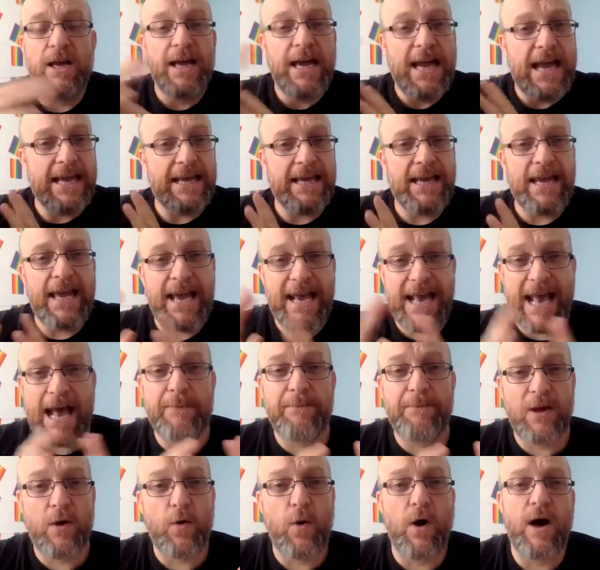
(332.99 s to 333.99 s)
it can
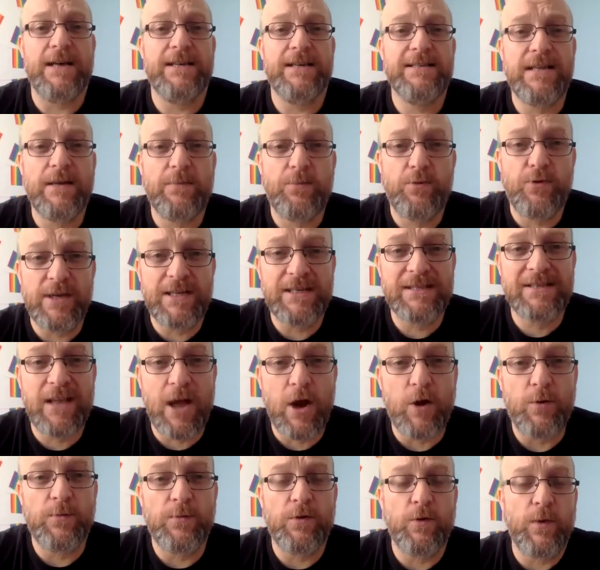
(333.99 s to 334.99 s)
be quite a slippery
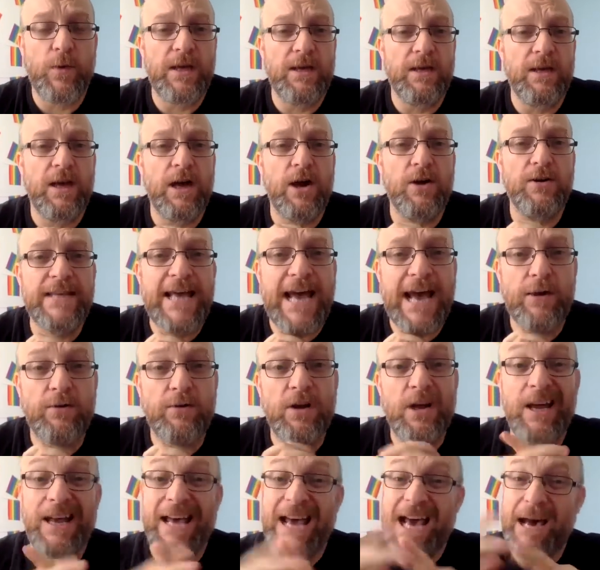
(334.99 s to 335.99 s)
slope that we can go down,
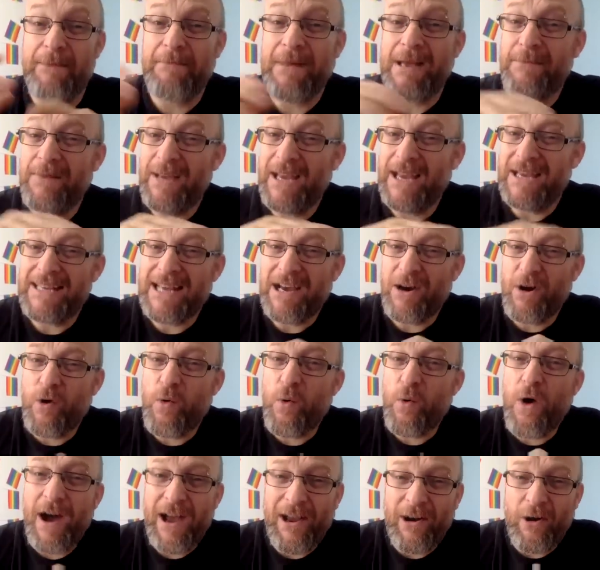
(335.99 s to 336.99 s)
and maybe get down
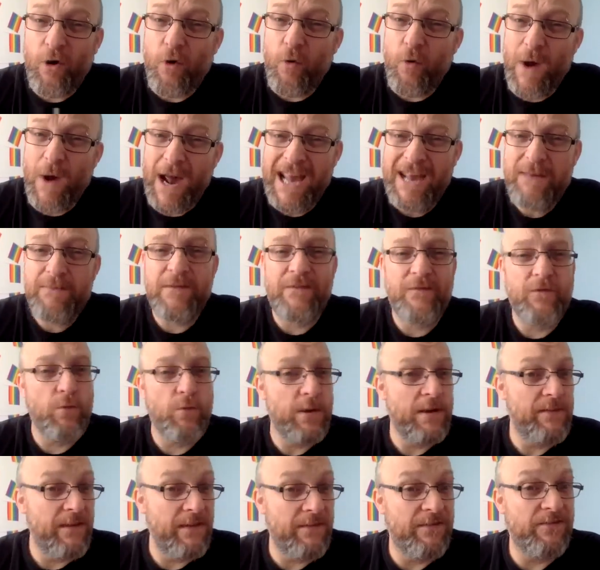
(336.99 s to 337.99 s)
quite a long way before
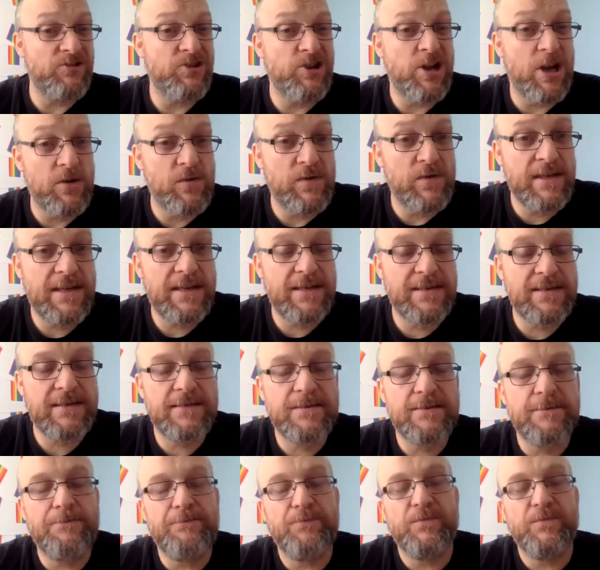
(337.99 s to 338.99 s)
we've even noticed.